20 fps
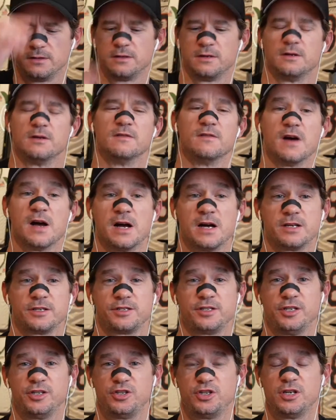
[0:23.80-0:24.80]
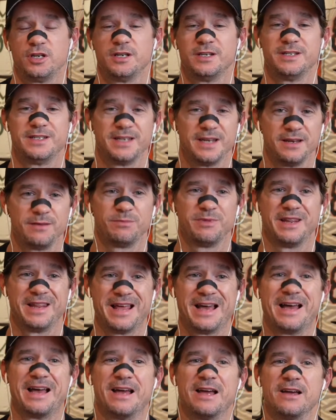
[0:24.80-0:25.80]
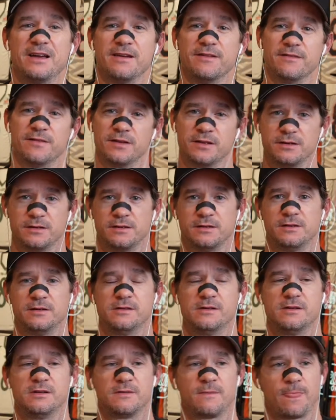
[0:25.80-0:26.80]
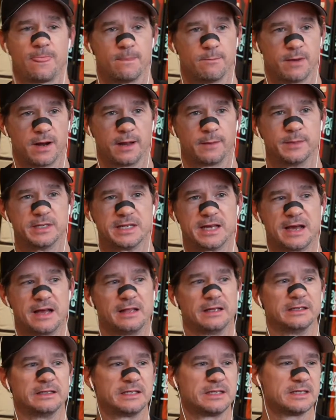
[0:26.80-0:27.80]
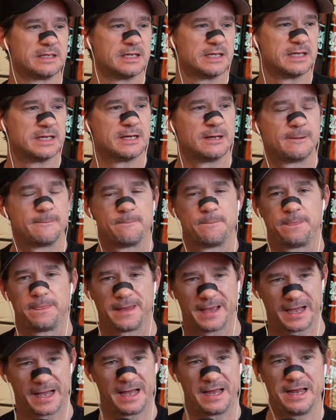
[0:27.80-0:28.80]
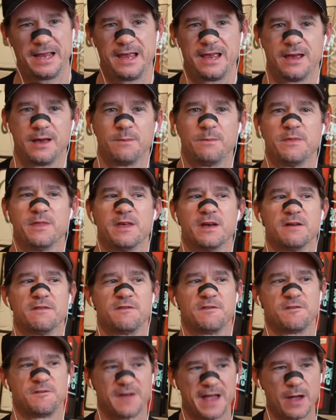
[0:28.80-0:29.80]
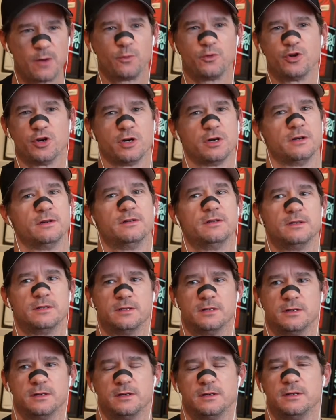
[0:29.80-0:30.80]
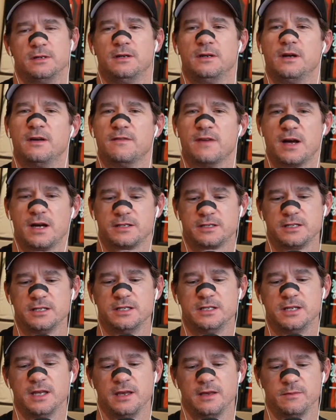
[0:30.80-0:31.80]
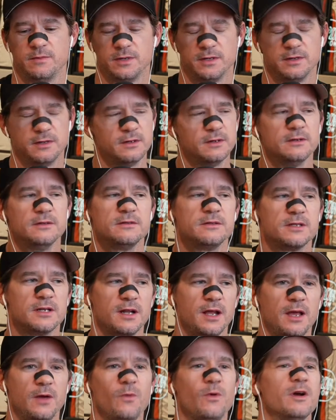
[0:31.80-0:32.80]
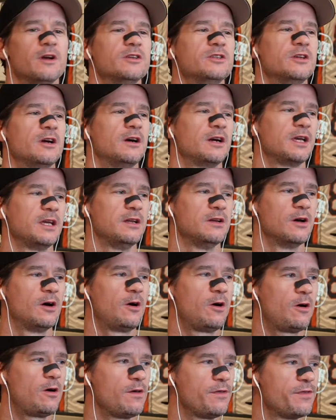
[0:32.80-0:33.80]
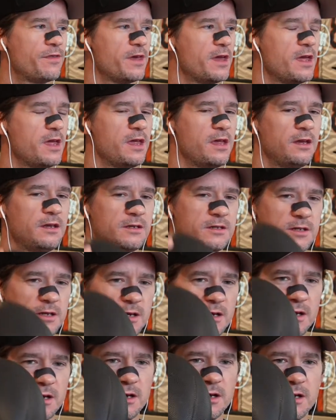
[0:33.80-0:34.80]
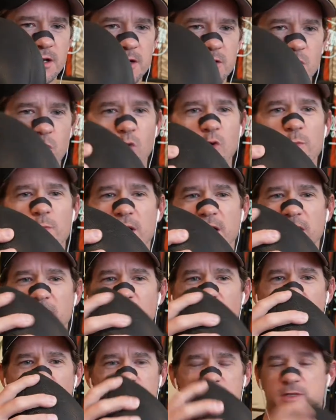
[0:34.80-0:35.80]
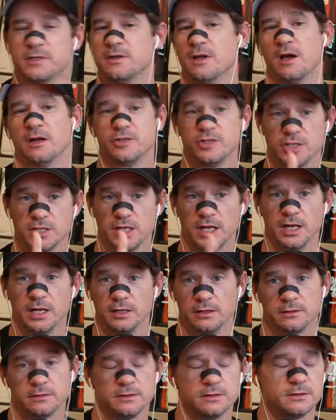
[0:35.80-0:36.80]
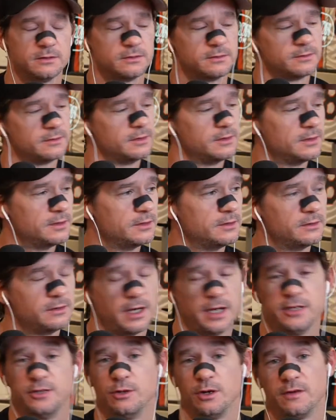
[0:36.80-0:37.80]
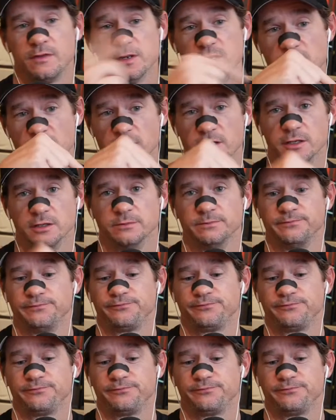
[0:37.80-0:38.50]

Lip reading: of Hostage Tape Live. My name is Alex. I am the founder of Hostage Tape. Today we're talking all things quarterback grips. No, just kidding. I do have another